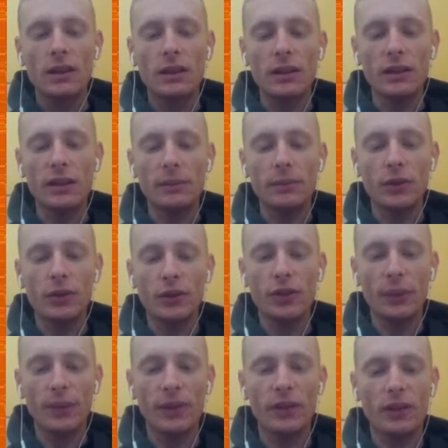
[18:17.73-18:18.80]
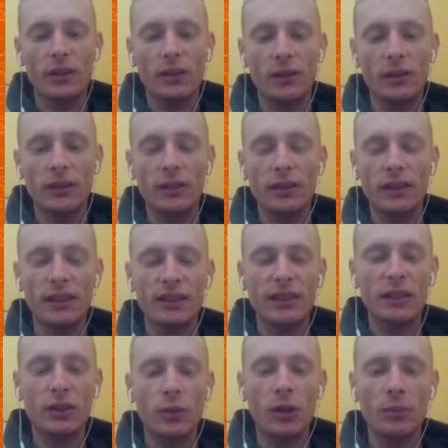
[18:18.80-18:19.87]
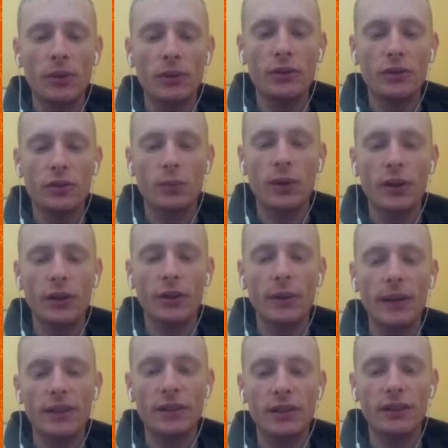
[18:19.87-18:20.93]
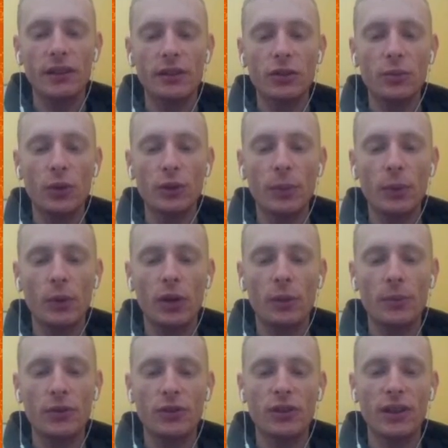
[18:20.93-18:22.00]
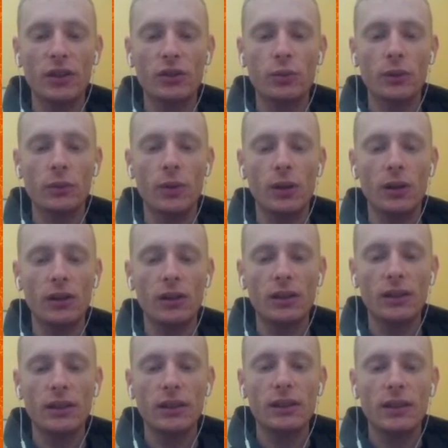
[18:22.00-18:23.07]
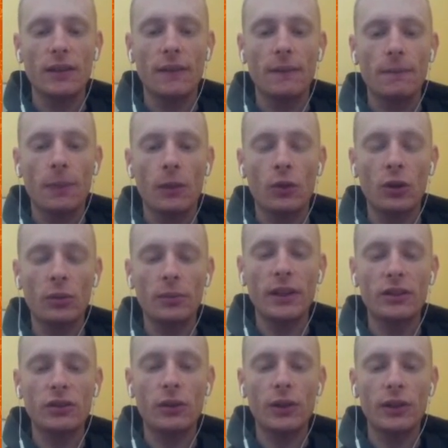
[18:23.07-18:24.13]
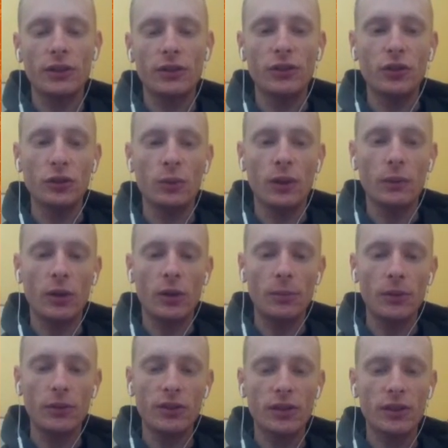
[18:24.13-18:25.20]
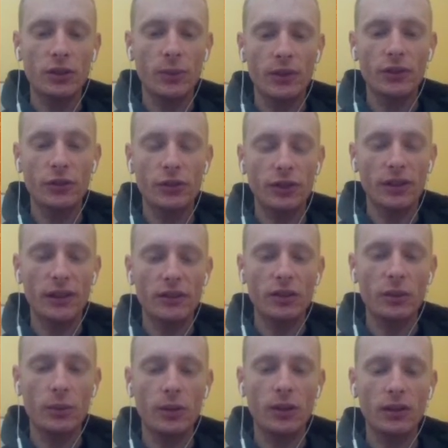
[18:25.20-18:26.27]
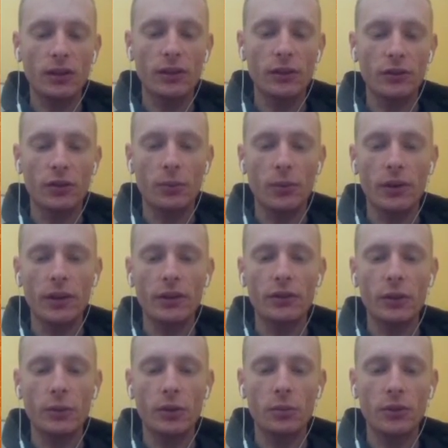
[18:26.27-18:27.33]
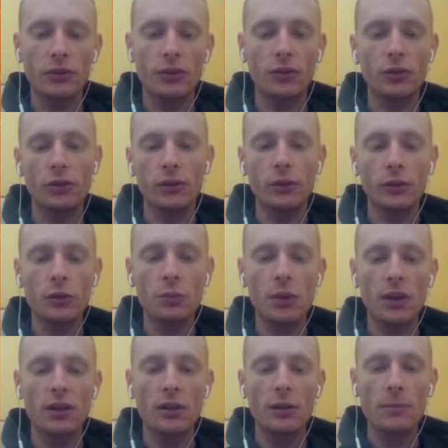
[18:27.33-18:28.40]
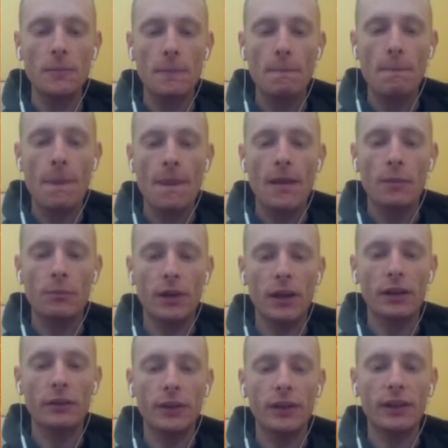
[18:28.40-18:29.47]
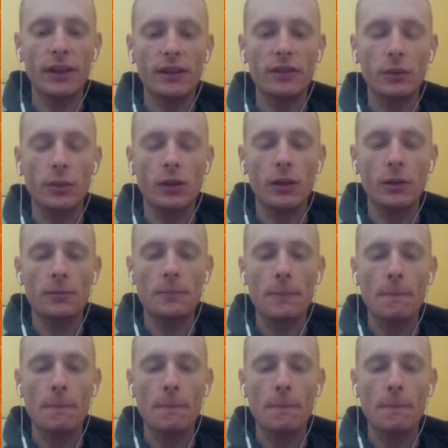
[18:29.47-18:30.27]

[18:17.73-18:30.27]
um, you can do something called extended wall boosts, where you actually do multiple wall boosts against one wall. Normally it's only good to do one wall boost, because once you're against a wall, there's no point in doing a wall boost, you just lose speed by running against the wall.